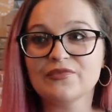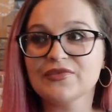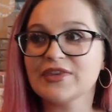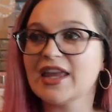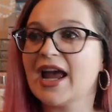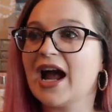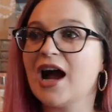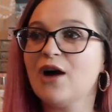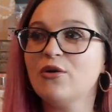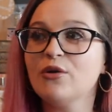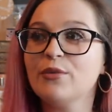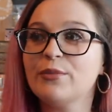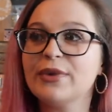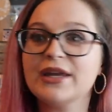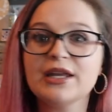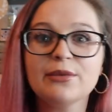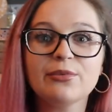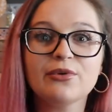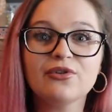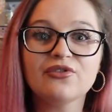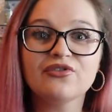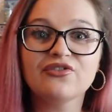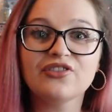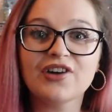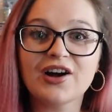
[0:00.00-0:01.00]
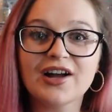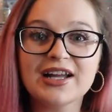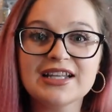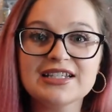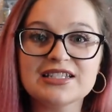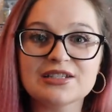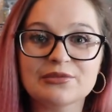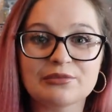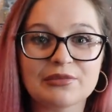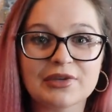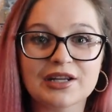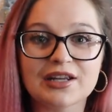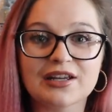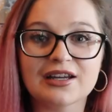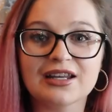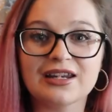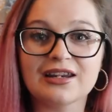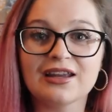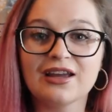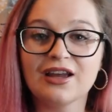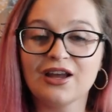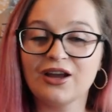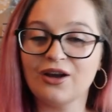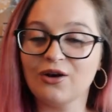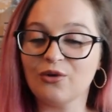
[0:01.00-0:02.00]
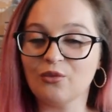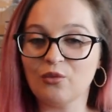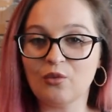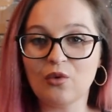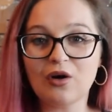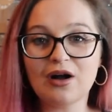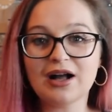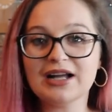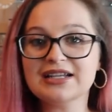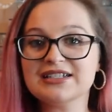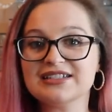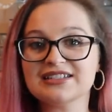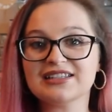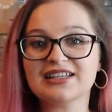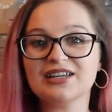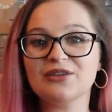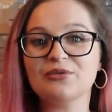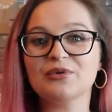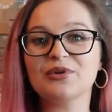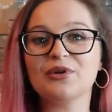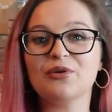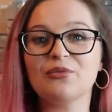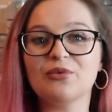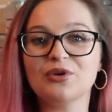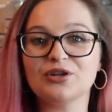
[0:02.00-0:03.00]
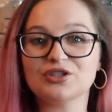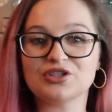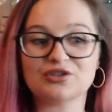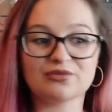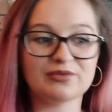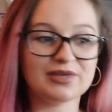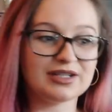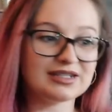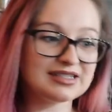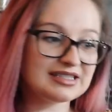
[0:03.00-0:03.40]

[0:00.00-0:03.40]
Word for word: how are people finding me and why do they want to watch me?